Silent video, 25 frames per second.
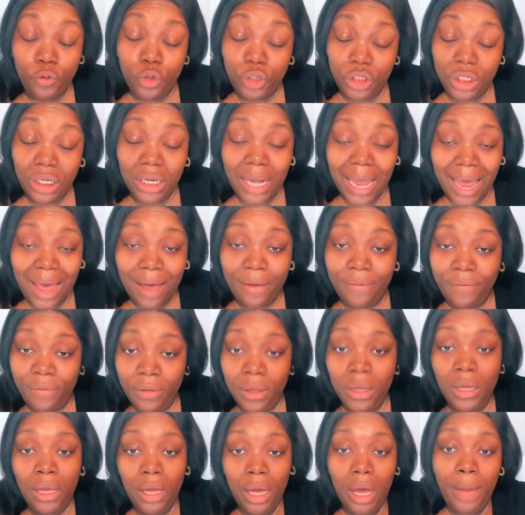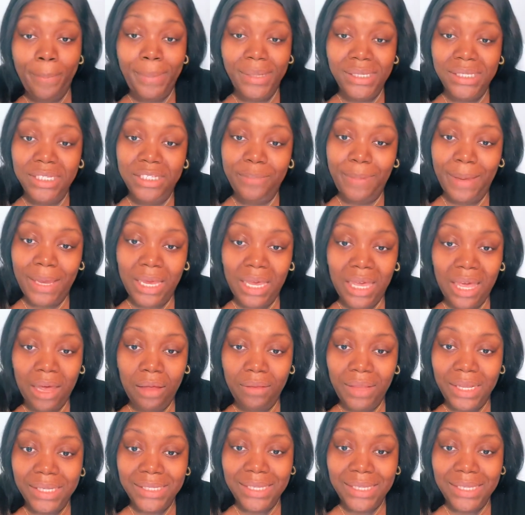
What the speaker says: you should have a business bank account.